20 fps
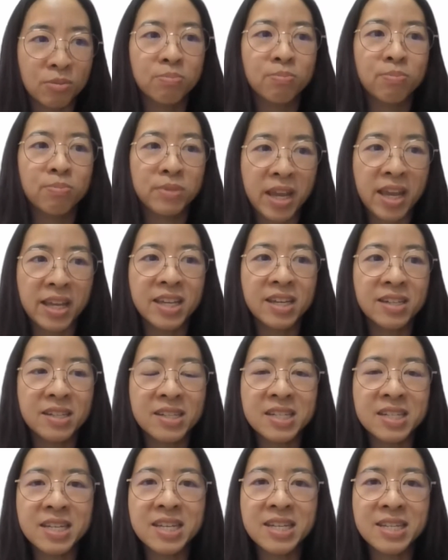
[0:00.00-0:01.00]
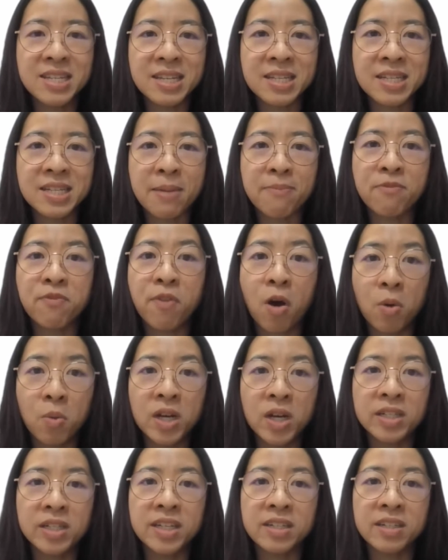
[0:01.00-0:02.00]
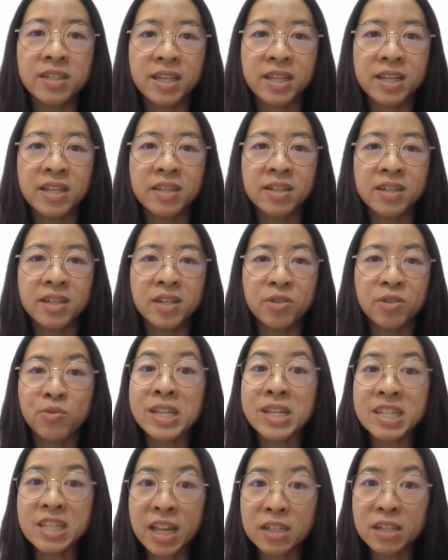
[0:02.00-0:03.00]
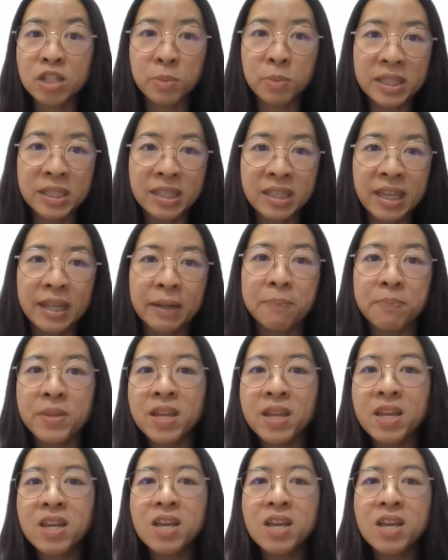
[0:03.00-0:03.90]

taking the cities a step forward in the resilience building.